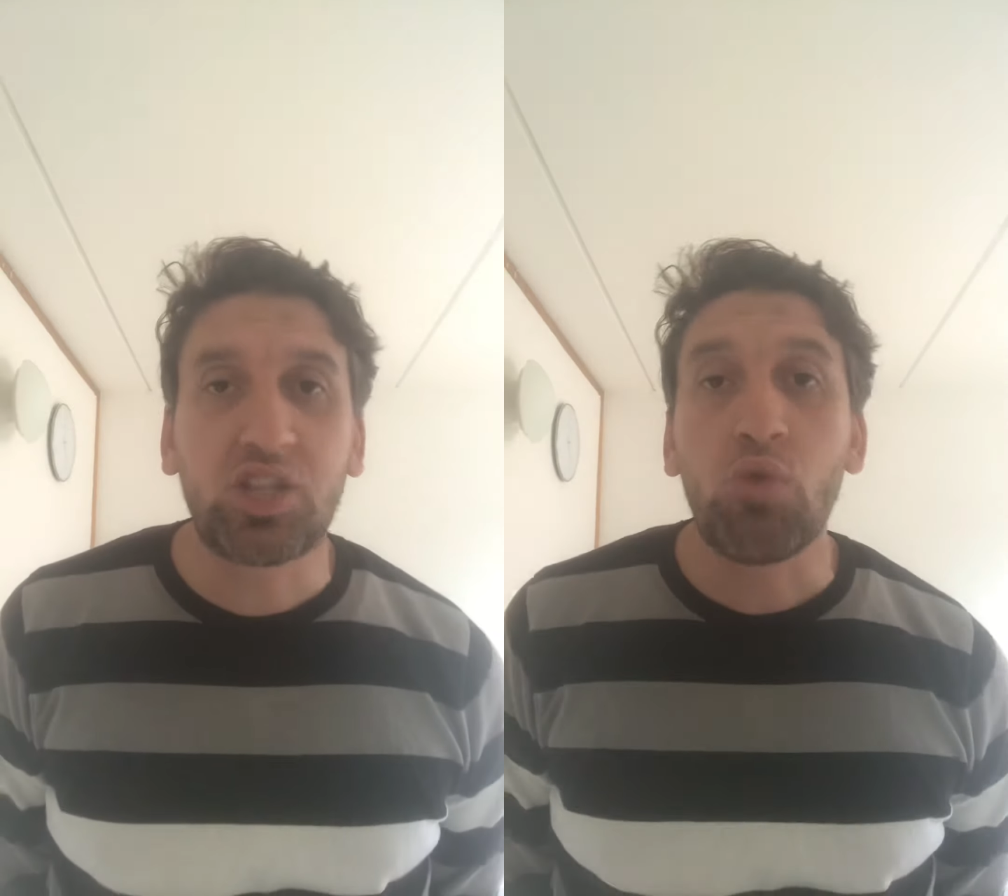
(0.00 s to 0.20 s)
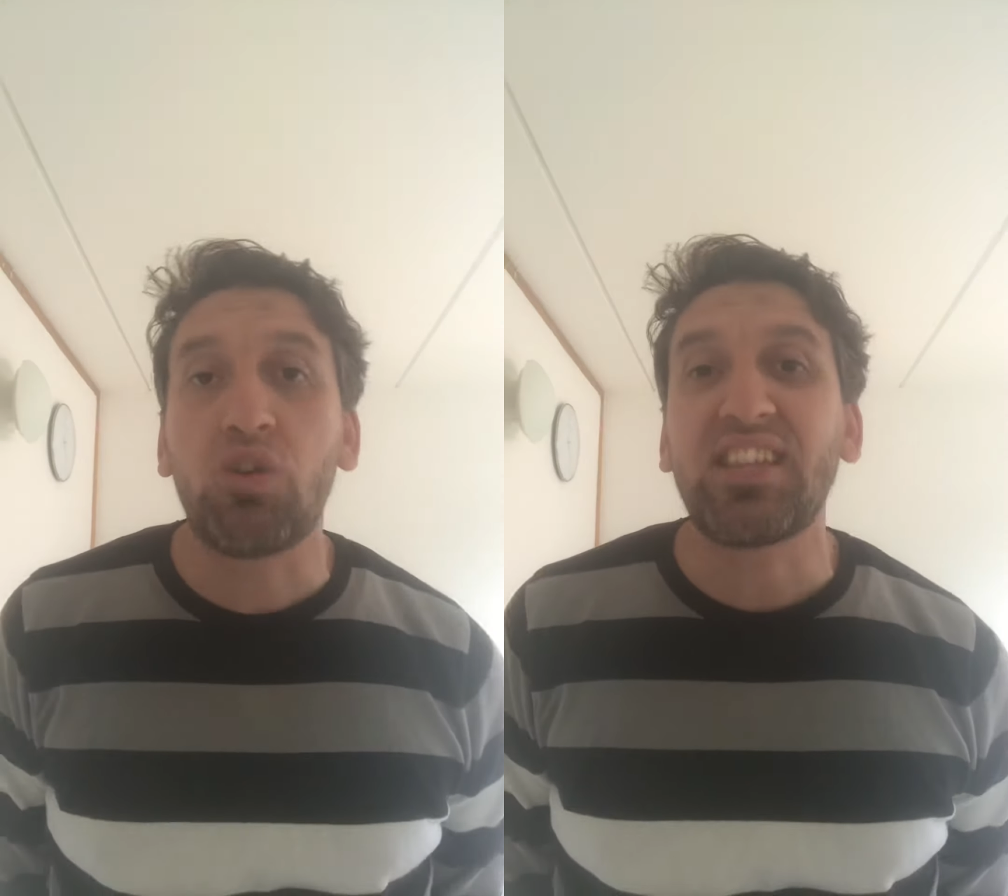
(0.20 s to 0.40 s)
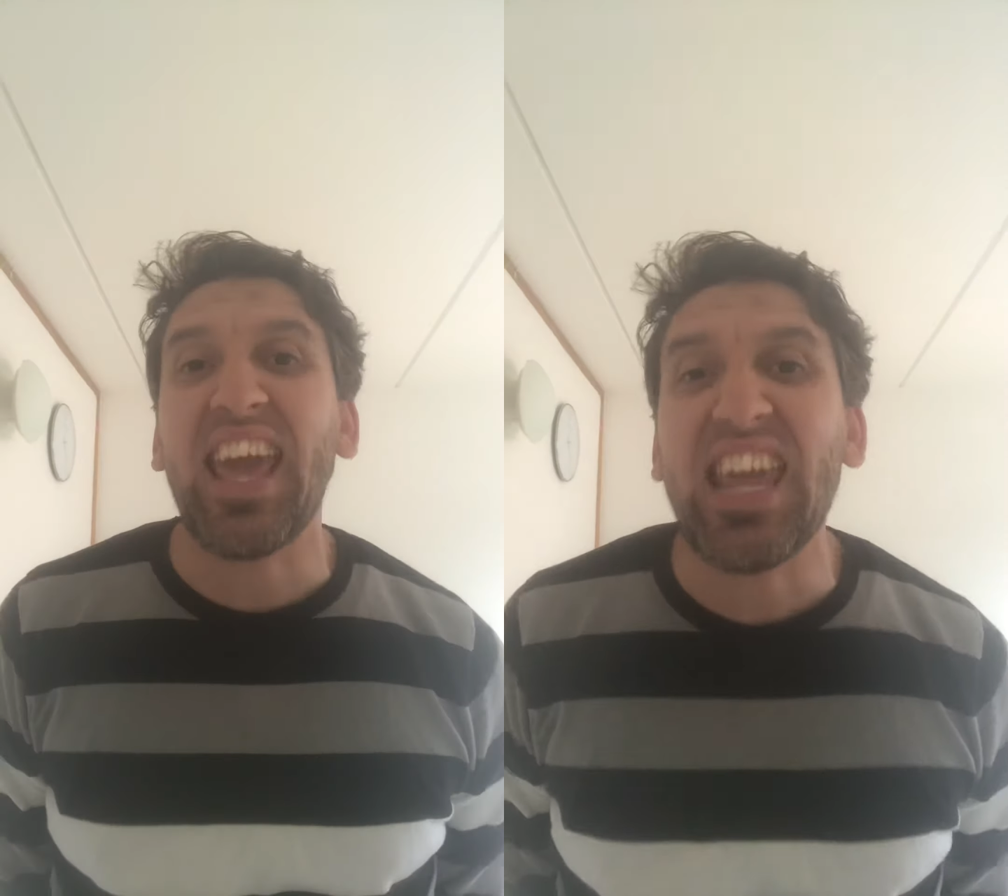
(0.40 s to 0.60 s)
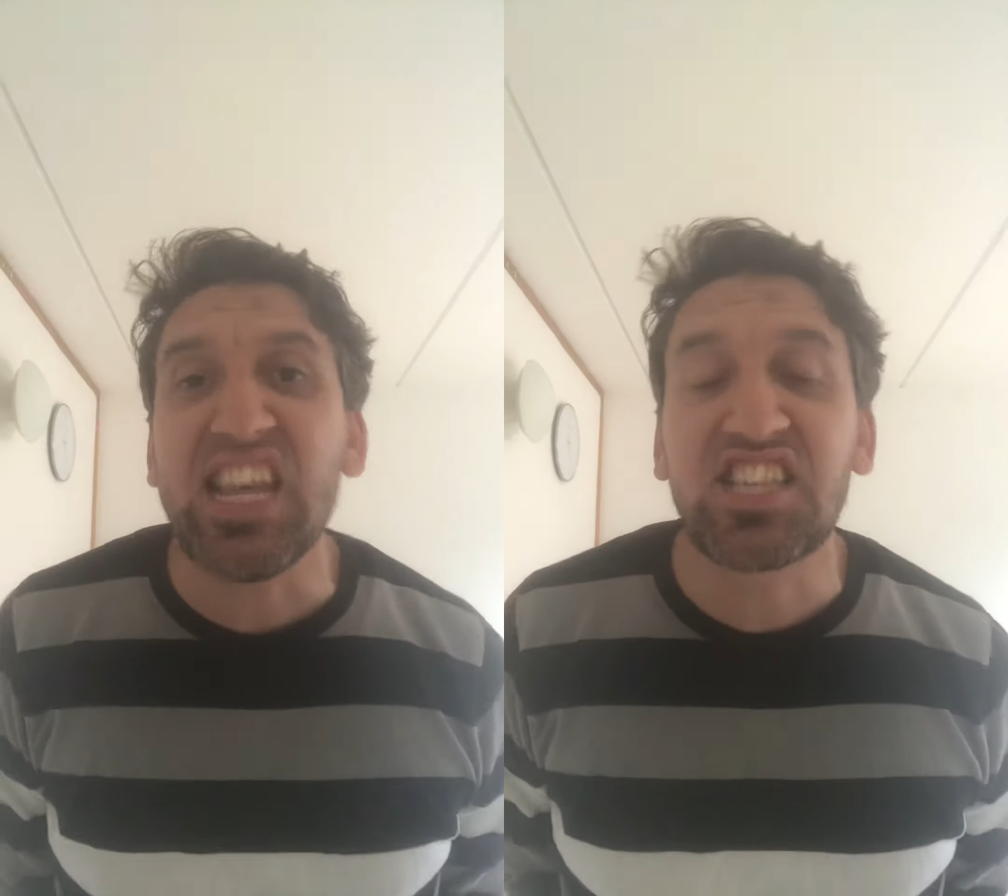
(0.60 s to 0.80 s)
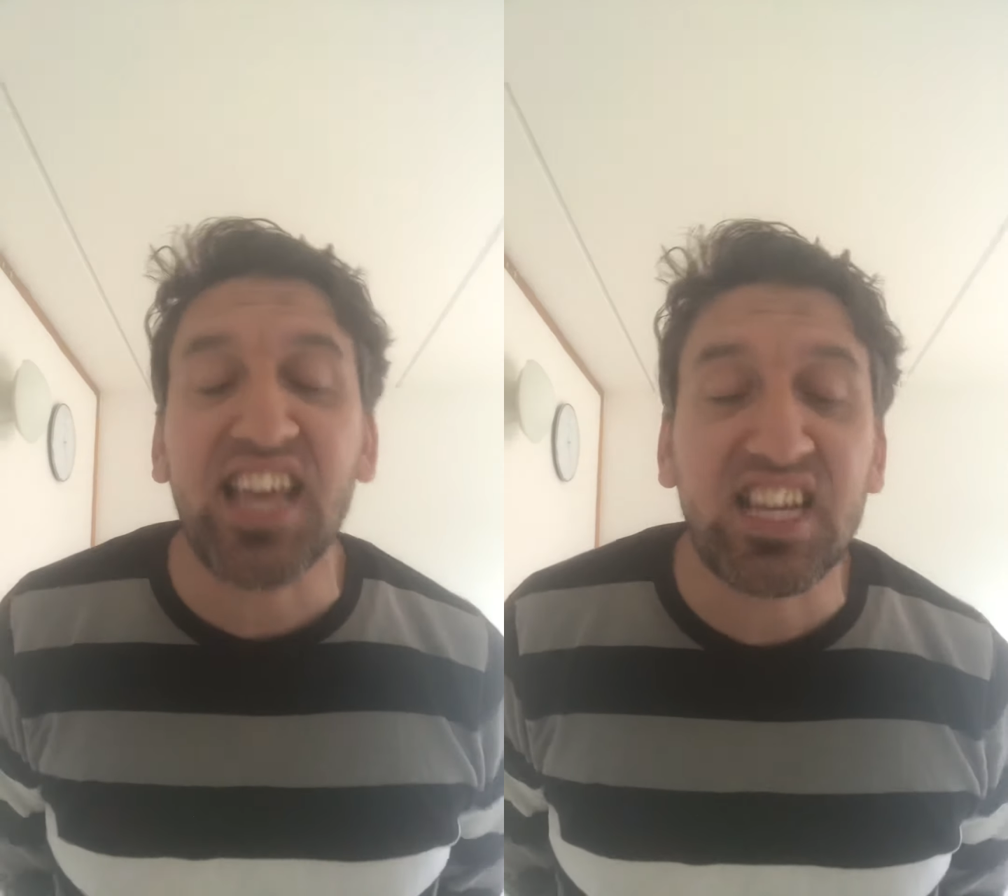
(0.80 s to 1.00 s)
so he was
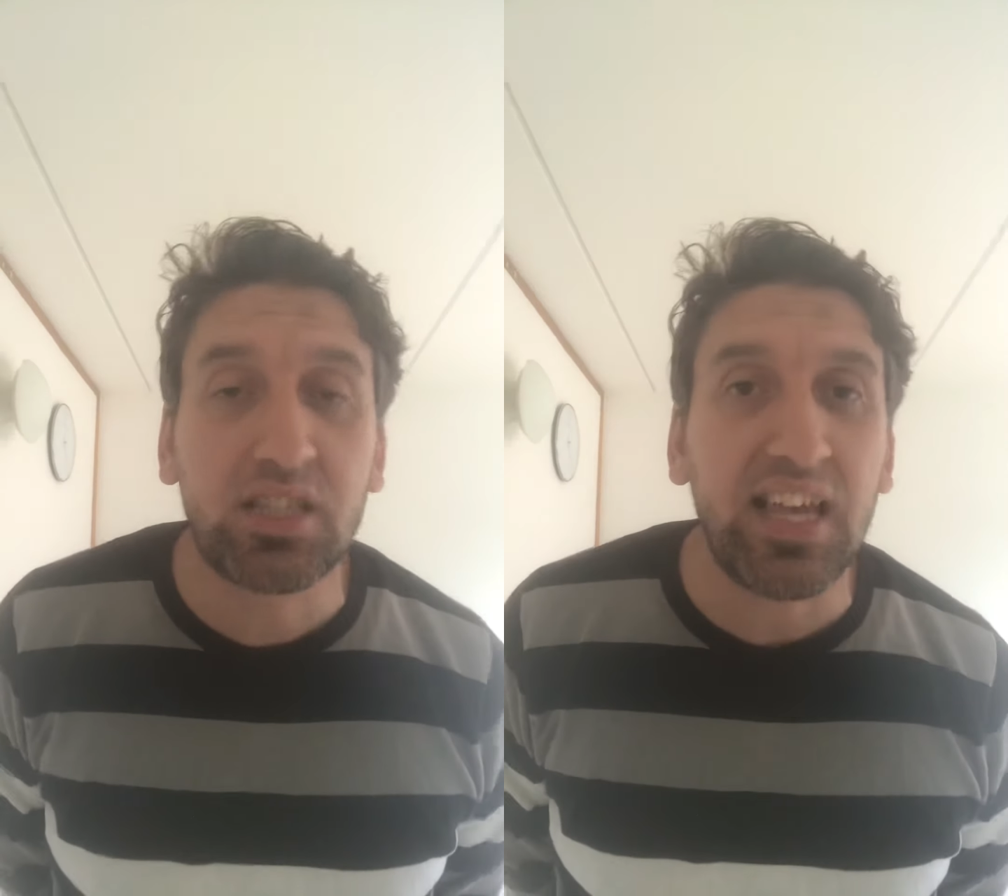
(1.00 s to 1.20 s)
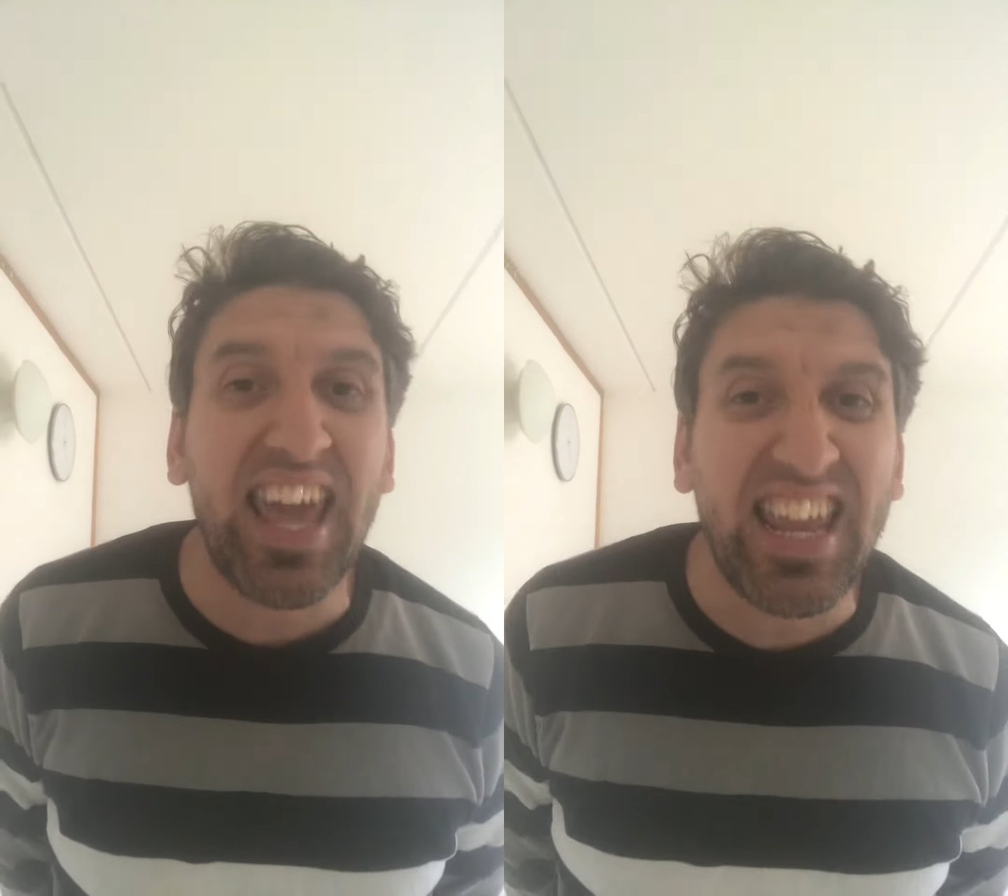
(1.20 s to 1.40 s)
86,